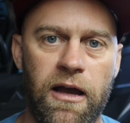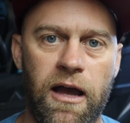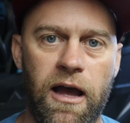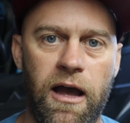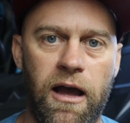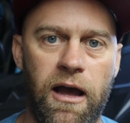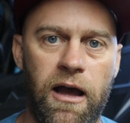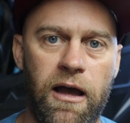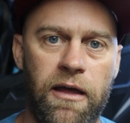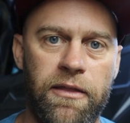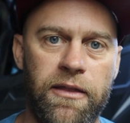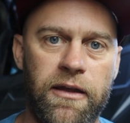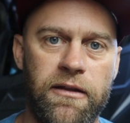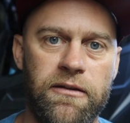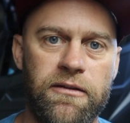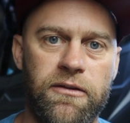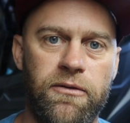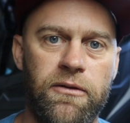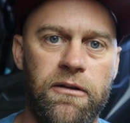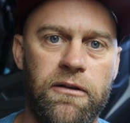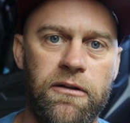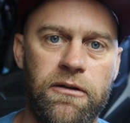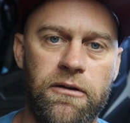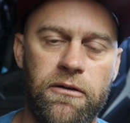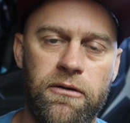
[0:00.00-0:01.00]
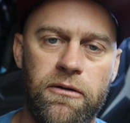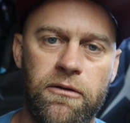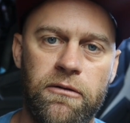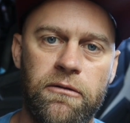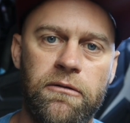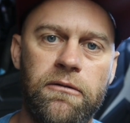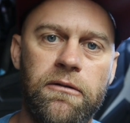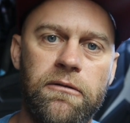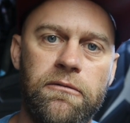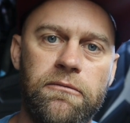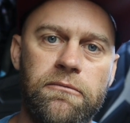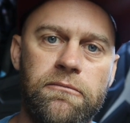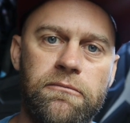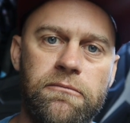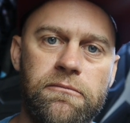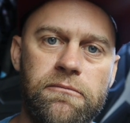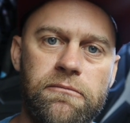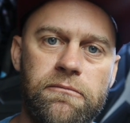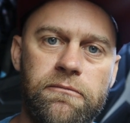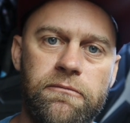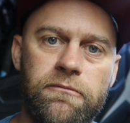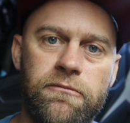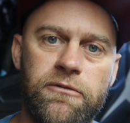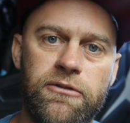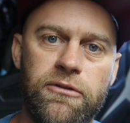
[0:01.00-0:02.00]
They do a little
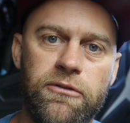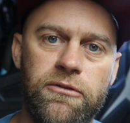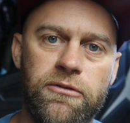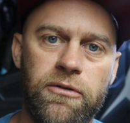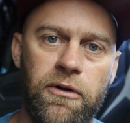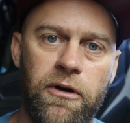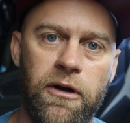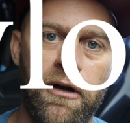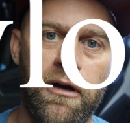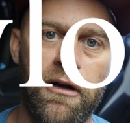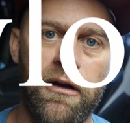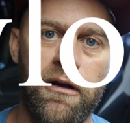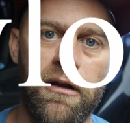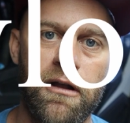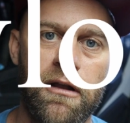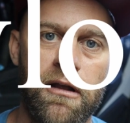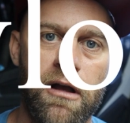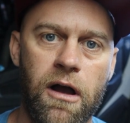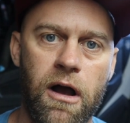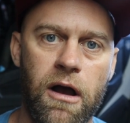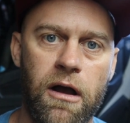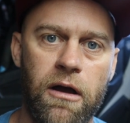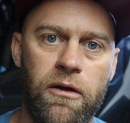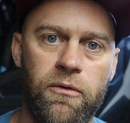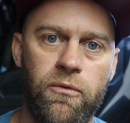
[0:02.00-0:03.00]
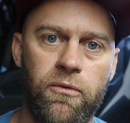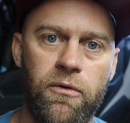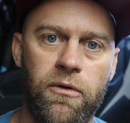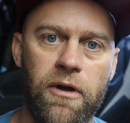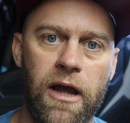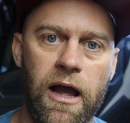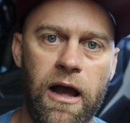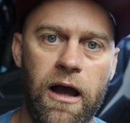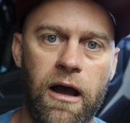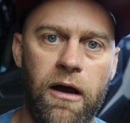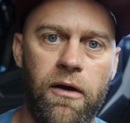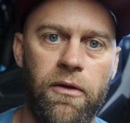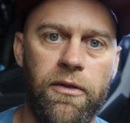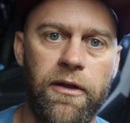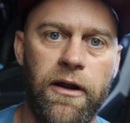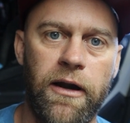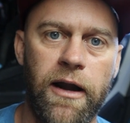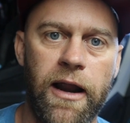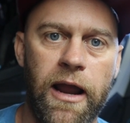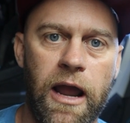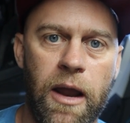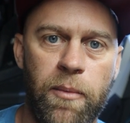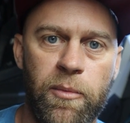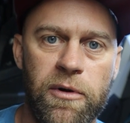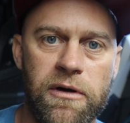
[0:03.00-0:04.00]
tutorial on how their
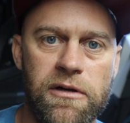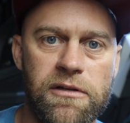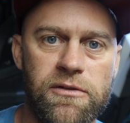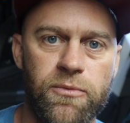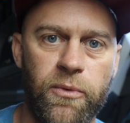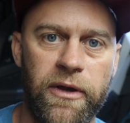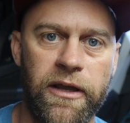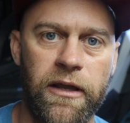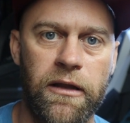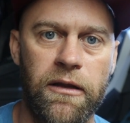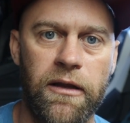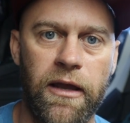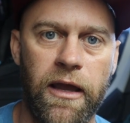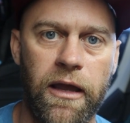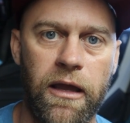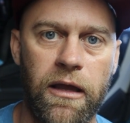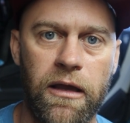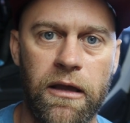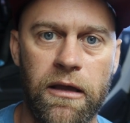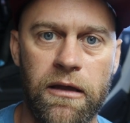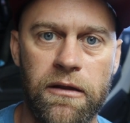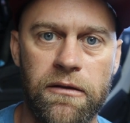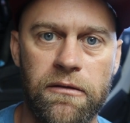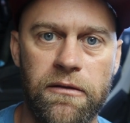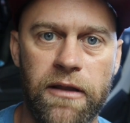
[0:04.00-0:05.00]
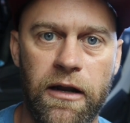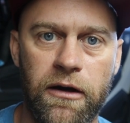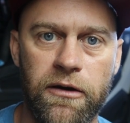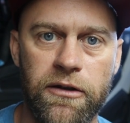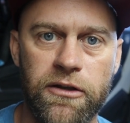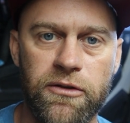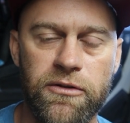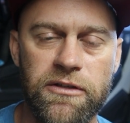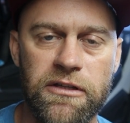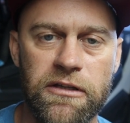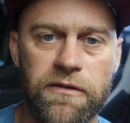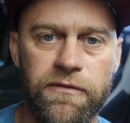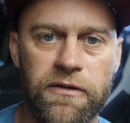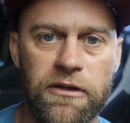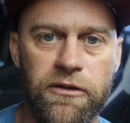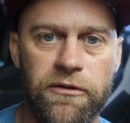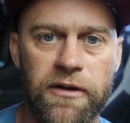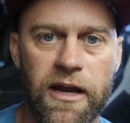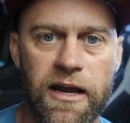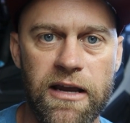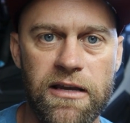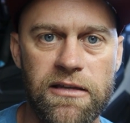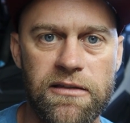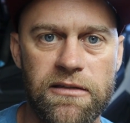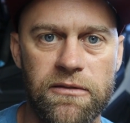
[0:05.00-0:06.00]
hammers went and their UTV
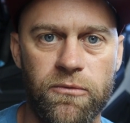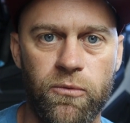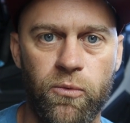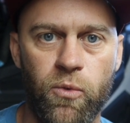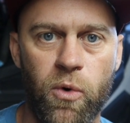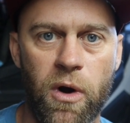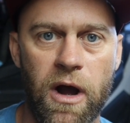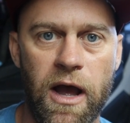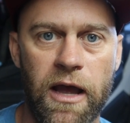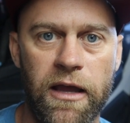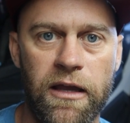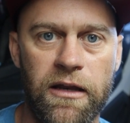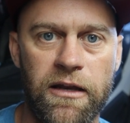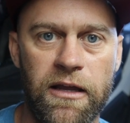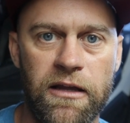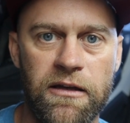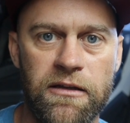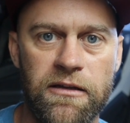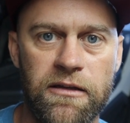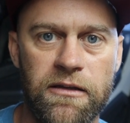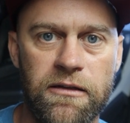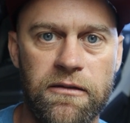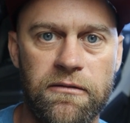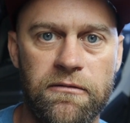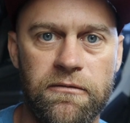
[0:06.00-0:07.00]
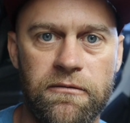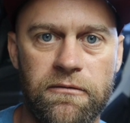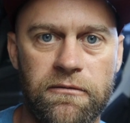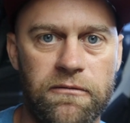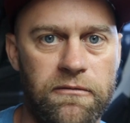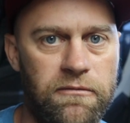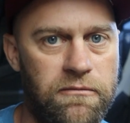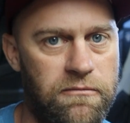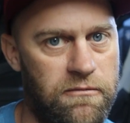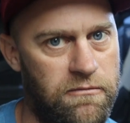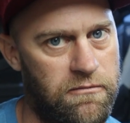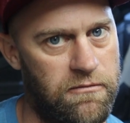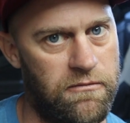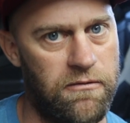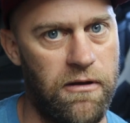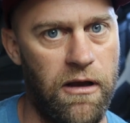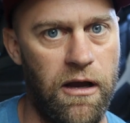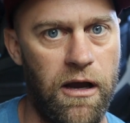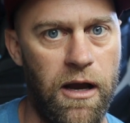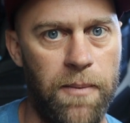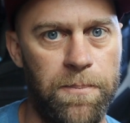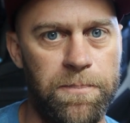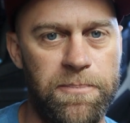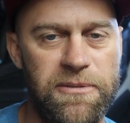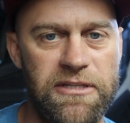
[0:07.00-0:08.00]
race and why it ended
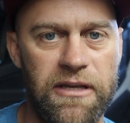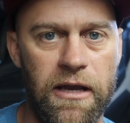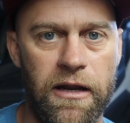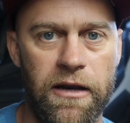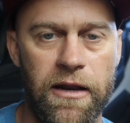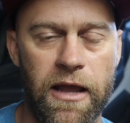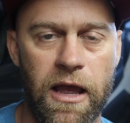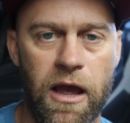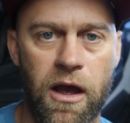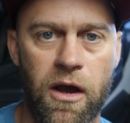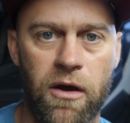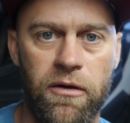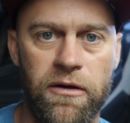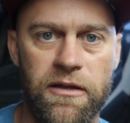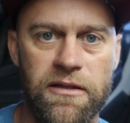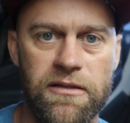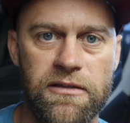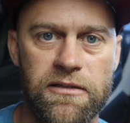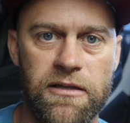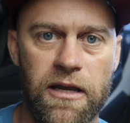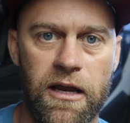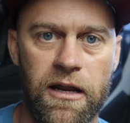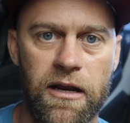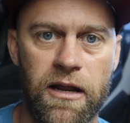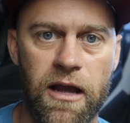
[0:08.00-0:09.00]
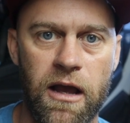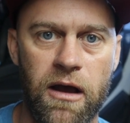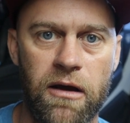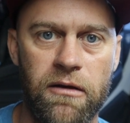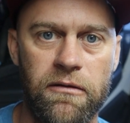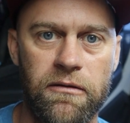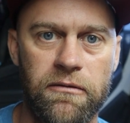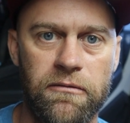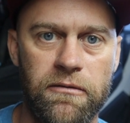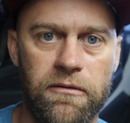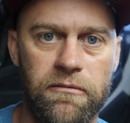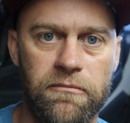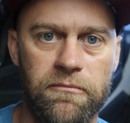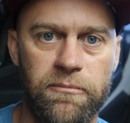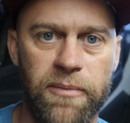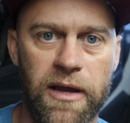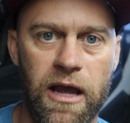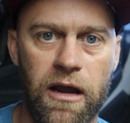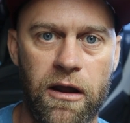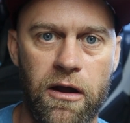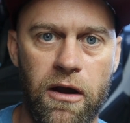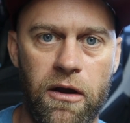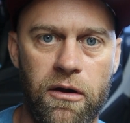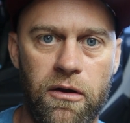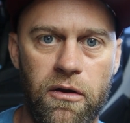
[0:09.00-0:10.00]
upside down, inside out,
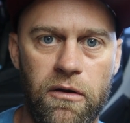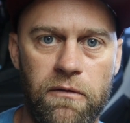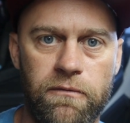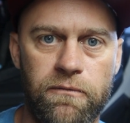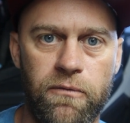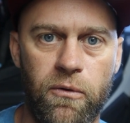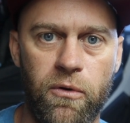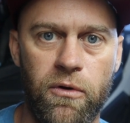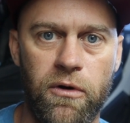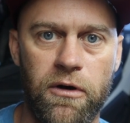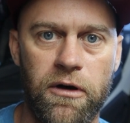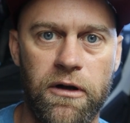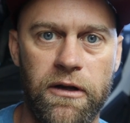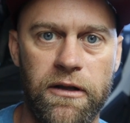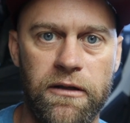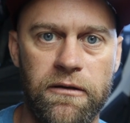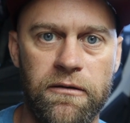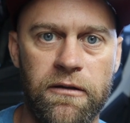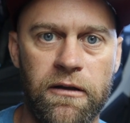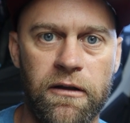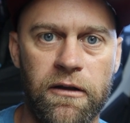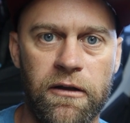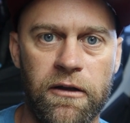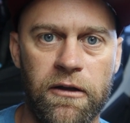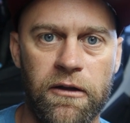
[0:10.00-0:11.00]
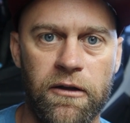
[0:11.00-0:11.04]
back on all four, and